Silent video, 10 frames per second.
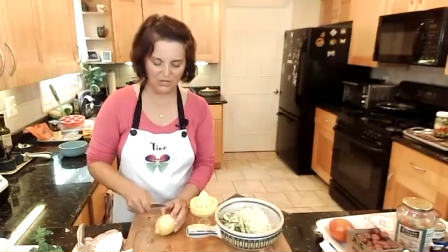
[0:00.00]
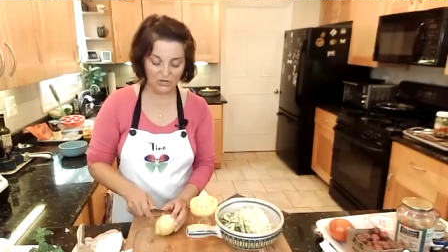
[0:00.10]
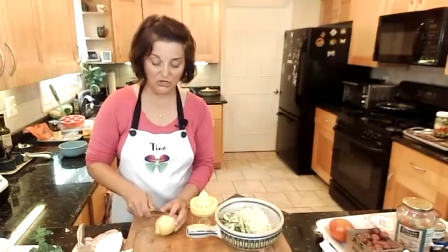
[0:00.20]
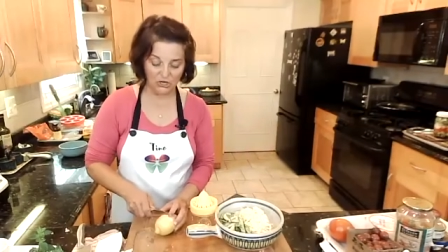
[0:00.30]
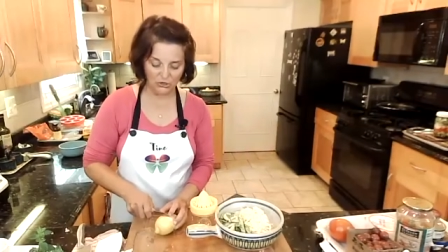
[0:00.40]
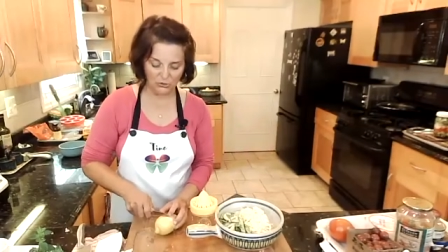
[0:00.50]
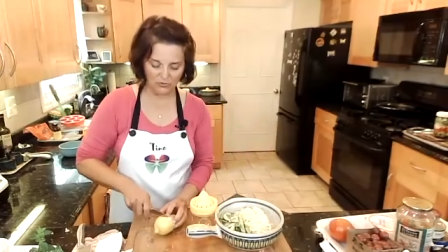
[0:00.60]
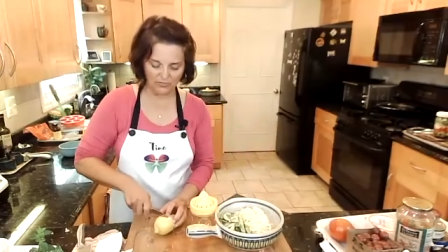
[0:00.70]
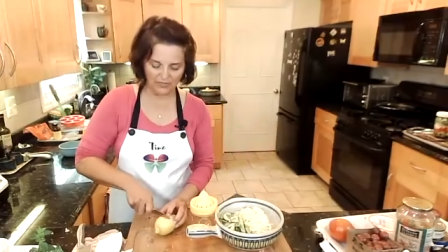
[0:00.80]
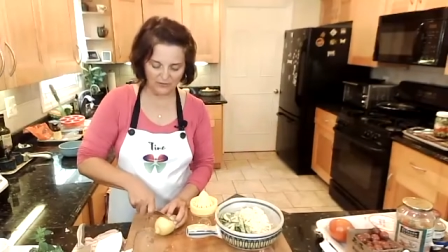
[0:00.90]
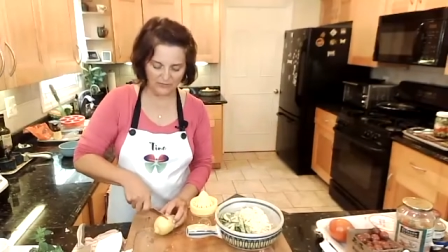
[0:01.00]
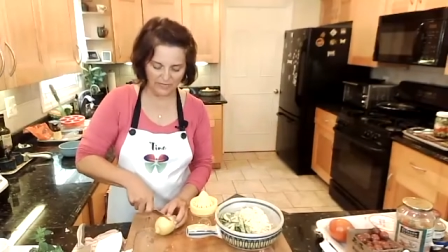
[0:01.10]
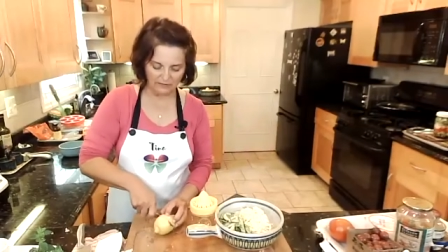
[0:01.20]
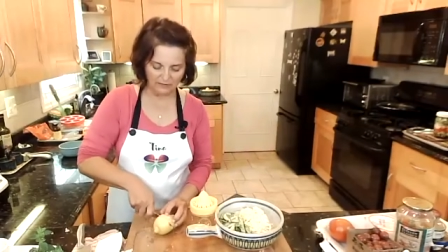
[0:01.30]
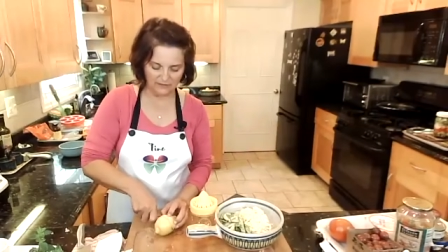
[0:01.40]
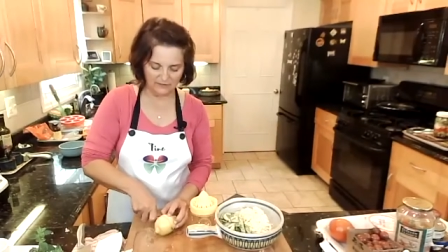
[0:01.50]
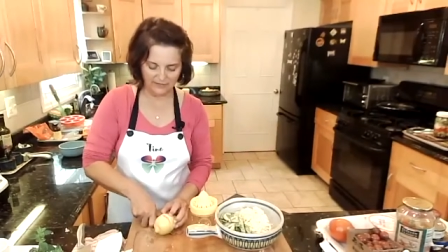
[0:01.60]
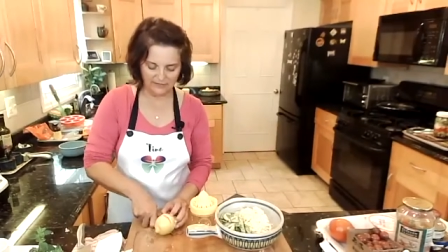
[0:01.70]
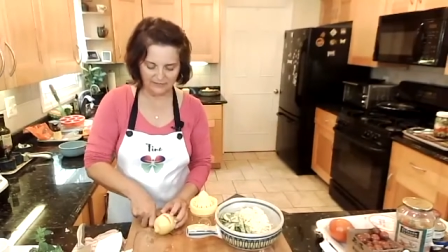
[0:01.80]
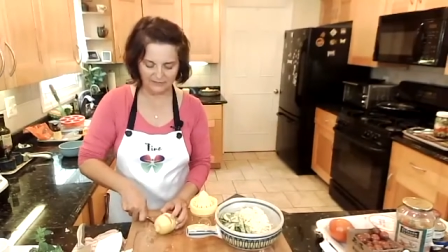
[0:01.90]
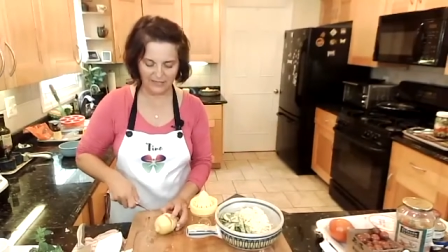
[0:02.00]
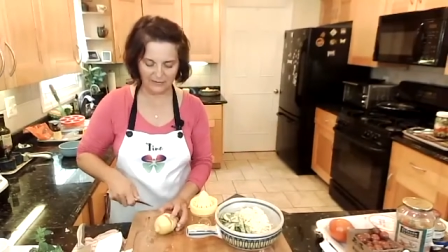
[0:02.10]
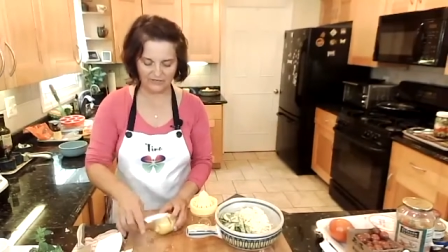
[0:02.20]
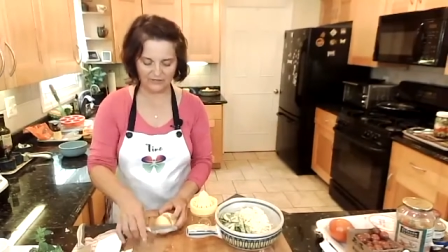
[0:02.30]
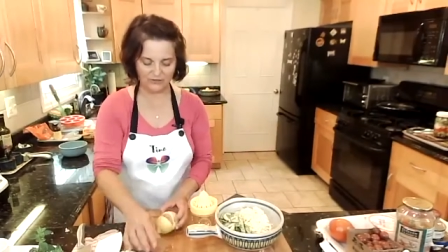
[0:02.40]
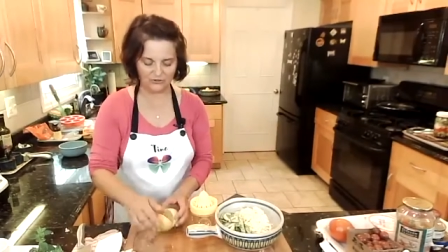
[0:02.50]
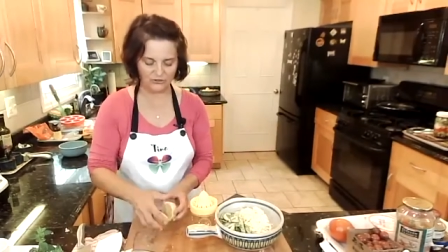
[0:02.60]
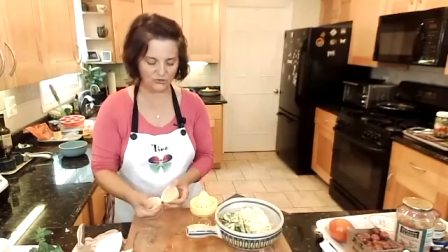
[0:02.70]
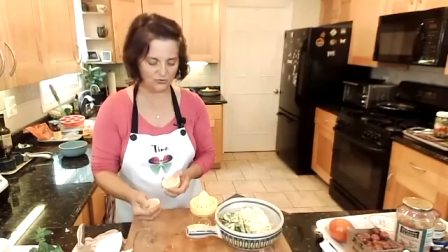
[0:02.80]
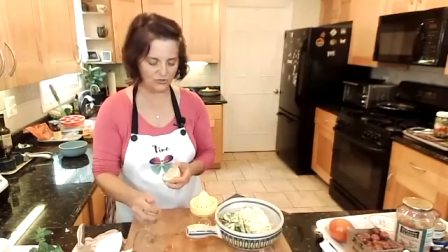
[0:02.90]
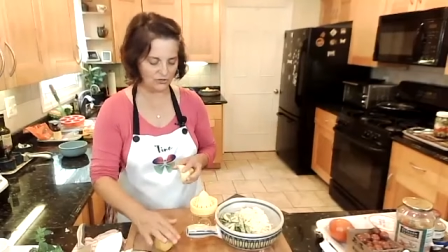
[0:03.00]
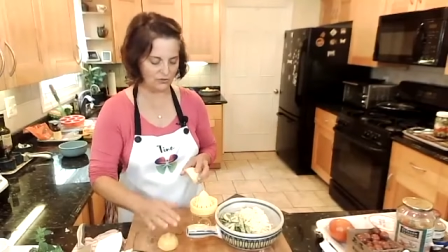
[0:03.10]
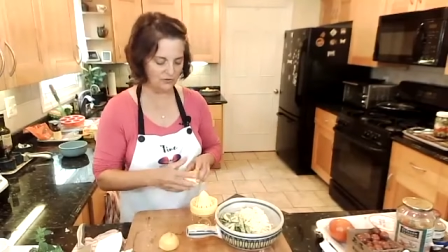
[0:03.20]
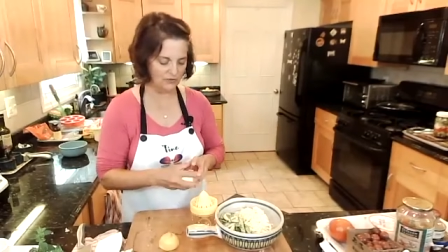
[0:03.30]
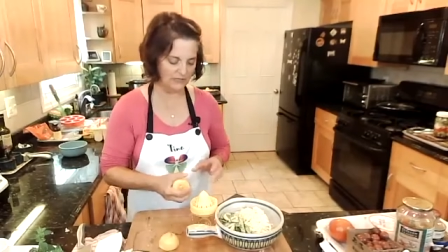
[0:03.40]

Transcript: new, thank you, Caitlin, lemon juicer.